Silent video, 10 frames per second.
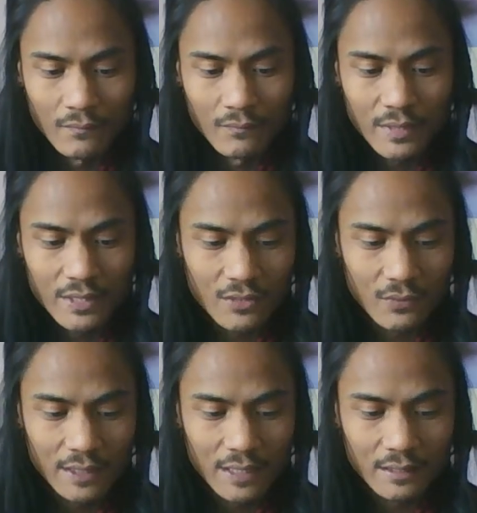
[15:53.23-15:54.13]
because
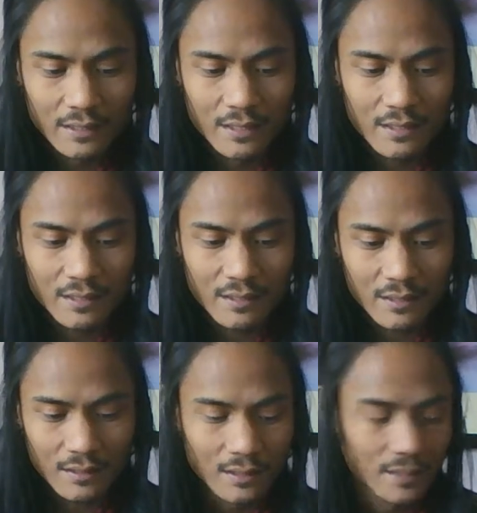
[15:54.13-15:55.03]
what that does
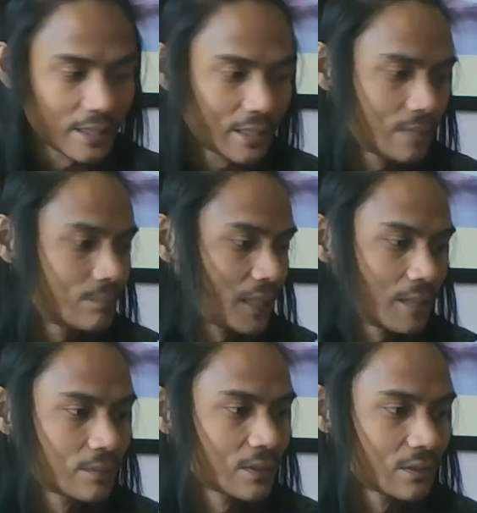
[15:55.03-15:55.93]
on any
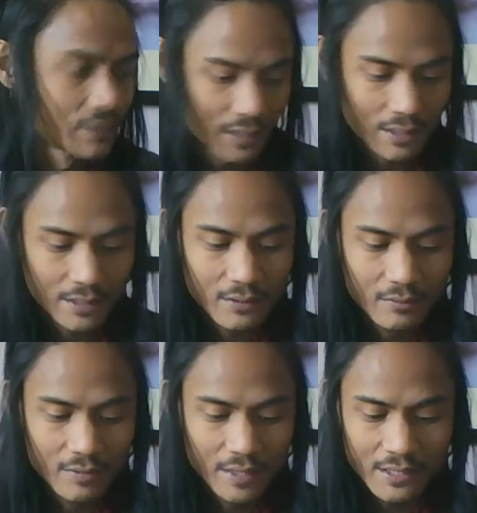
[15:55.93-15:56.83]
paper or you know
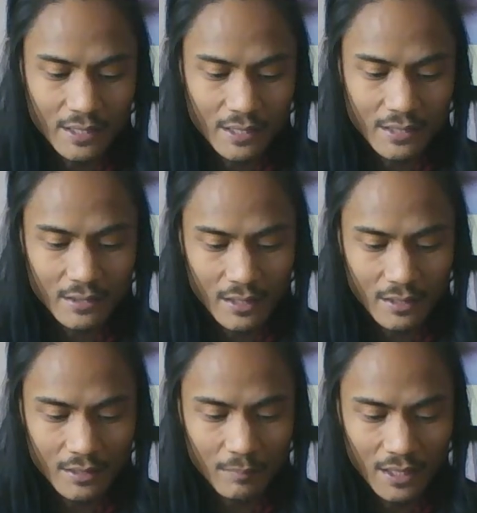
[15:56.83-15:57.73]
of any size,
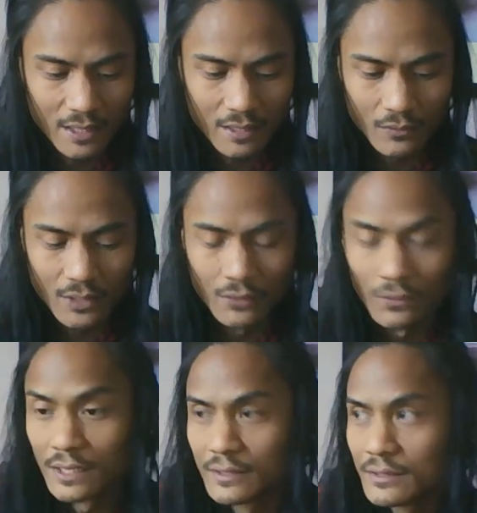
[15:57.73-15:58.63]
and depending on what you
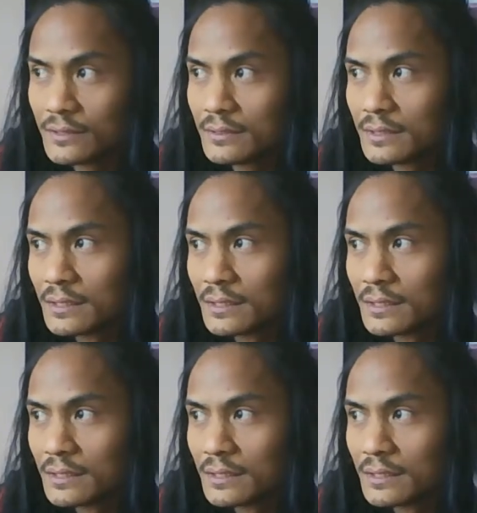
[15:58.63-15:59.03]
want to do,